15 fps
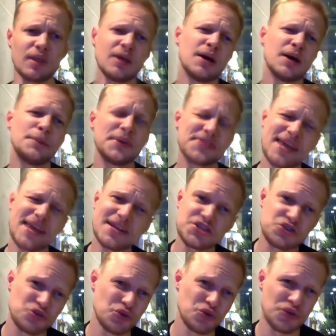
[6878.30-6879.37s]
uh, but that
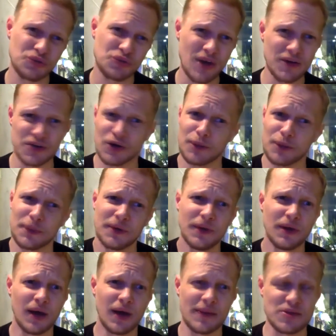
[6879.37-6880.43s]
is true throughout Europe.
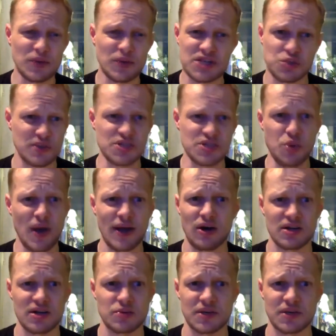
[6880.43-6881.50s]
Um, that's why Swiss wine
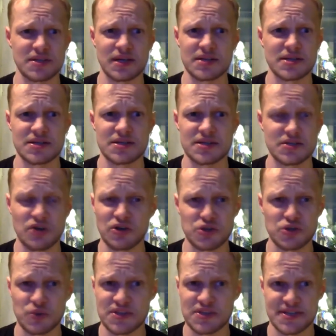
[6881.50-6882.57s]
costs what it does, because it's all
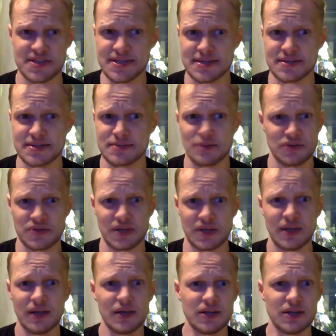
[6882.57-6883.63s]
Swiss citizens mostly,
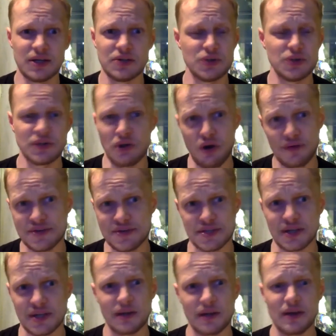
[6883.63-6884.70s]
you know, doing the
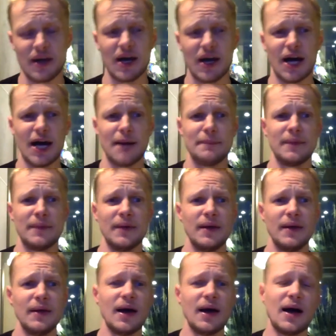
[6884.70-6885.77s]
harvesting. Um,
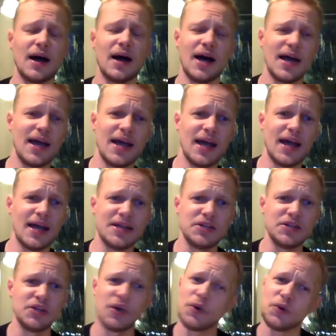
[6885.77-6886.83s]
Uh, and, and,
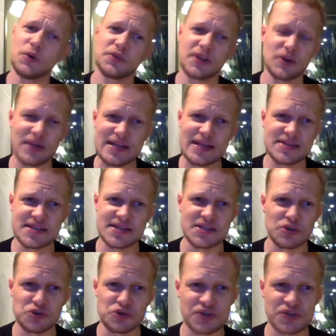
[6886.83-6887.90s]
you know, there is a
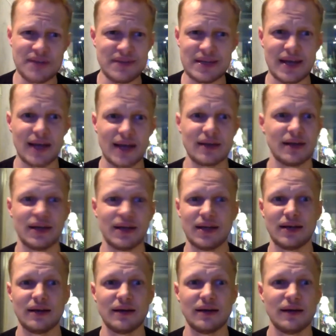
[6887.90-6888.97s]
social safety net
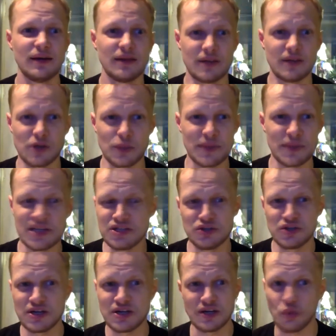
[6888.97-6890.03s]
in the European
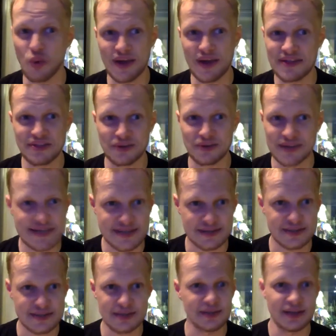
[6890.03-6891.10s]
Union in a way that there
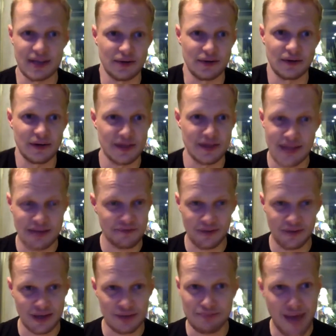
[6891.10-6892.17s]
isn't here. And that
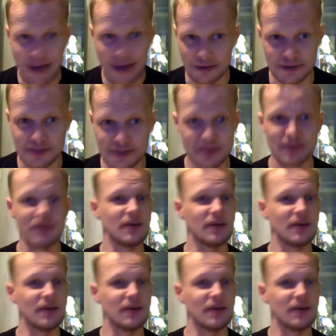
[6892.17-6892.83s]
fucking matters